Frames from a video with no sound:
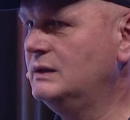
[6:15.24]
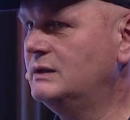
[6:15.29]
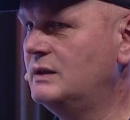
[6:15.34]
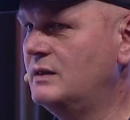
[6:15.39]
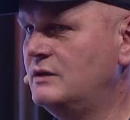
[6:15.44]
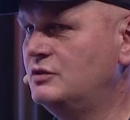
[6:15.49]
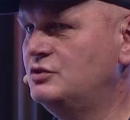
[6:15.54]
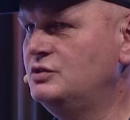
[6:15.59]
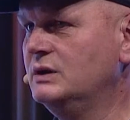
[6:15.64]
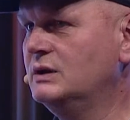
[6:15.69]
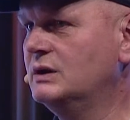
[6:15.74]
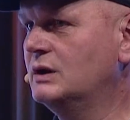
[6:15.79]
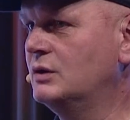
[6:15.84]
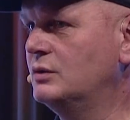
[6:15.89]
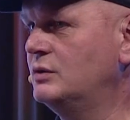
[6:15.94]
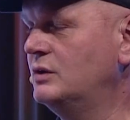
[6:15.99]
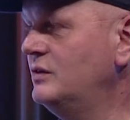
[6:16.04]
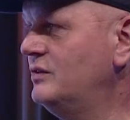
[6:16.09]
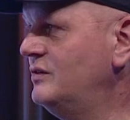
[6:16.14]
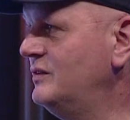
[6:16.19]
at the
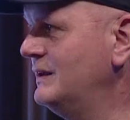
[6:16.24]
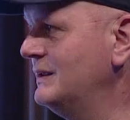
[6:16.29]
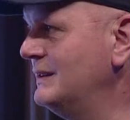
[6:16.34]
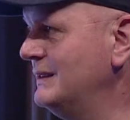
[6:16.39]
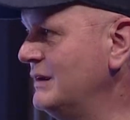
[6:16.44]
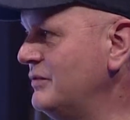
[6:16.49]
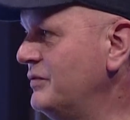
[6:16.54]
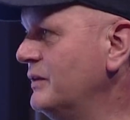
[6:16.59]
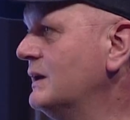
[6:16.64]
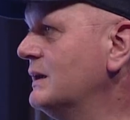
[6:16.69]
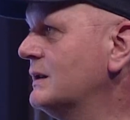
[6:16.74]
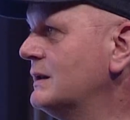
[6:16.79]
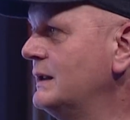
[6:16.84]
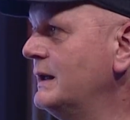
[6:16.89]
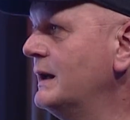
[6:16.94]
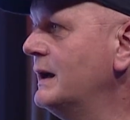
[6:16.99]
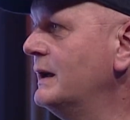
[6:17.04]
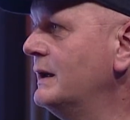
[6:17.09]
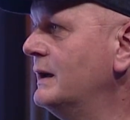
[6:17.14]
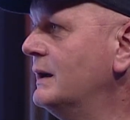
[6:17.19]
checkout is significantly
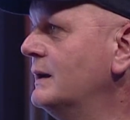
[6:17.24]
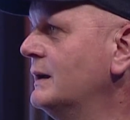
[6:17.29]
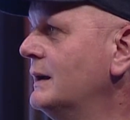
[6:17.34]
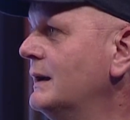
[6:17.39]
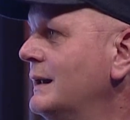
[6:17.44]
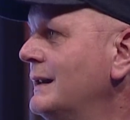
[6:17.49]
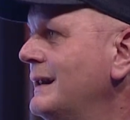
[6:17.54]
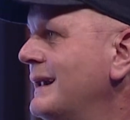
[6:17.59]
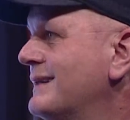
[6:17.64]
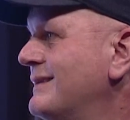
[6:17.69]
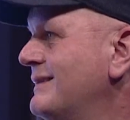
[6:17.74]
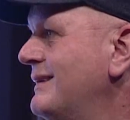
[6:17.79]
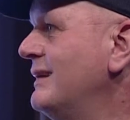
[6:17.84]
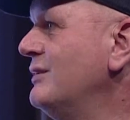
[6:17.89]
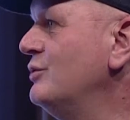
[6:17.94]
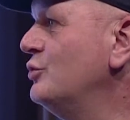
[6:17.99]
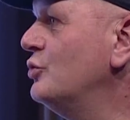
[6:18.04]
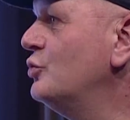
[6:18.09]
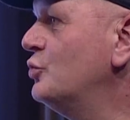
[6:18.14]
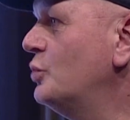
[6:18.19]
higher, like 10
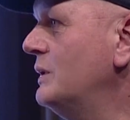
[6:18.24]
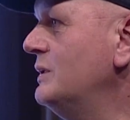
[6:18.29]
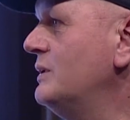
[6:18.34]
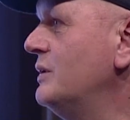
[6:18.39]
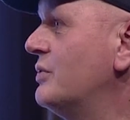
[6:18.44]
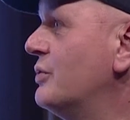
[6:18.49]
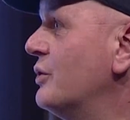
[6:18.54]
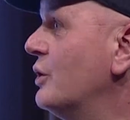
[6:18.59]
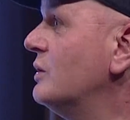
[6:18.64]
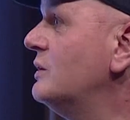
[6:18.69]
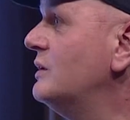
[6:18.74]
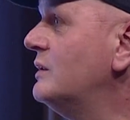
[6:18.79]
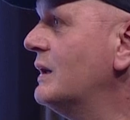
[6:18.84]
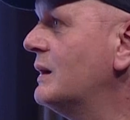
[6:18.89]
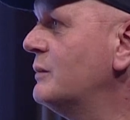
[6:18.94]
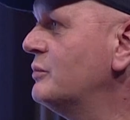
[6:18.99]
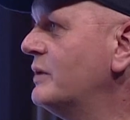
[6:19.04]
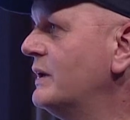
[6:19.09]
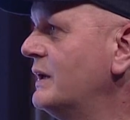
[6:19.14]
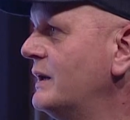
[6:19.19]
to 20, 30
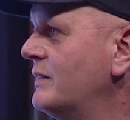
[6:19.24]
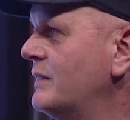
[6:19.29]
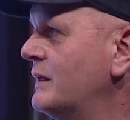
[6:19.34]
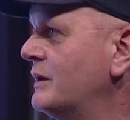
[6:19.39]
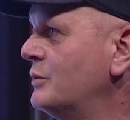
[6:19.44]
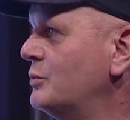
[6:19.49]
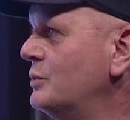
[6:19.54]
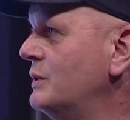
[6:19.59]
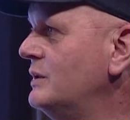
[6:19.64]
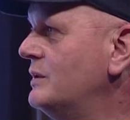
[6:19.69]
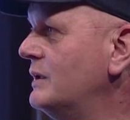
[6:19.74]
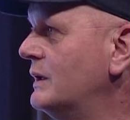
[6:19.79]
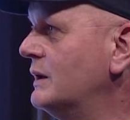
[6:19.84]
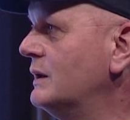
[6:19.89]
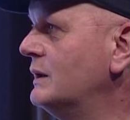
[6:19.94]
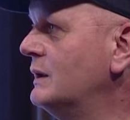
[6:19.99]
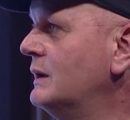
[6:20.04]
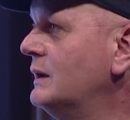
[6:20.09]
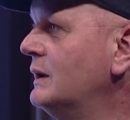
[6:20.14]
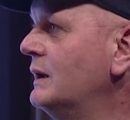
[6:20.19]
times higher than in retail,
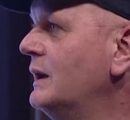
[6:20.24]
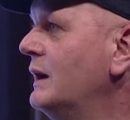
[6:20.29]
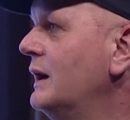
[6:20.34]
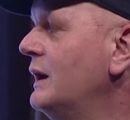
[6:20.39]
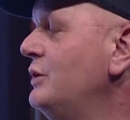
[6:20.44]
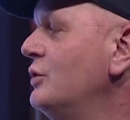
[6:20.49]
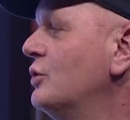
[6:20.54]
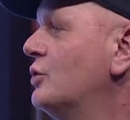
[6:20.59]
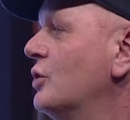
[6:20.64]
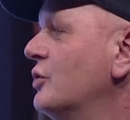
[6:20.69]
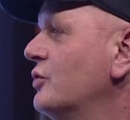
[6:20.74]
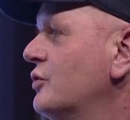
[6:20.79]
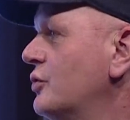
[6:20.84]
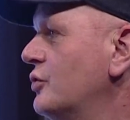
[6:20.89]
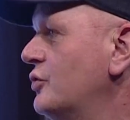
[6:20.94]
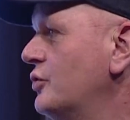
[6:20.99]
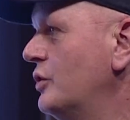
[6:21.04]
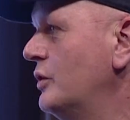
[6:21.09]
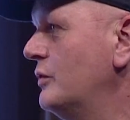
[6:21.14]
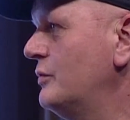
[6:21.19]
and your cost to
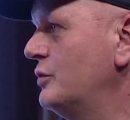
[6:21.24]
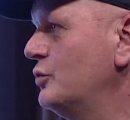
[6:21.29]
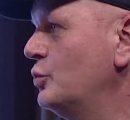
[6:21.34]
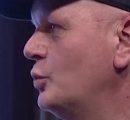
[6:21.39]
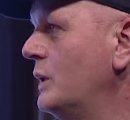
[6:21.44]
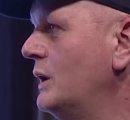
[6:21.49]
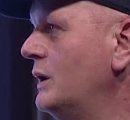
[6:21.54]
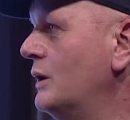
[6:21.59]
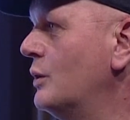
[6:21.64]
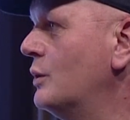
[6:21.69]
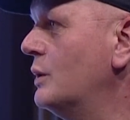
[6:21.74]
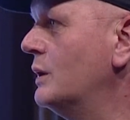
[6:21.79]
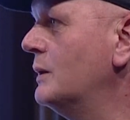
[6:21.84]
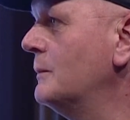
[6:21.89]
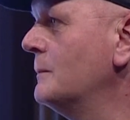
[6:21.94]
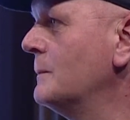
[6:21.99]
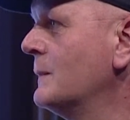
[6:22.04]
serve is way lower.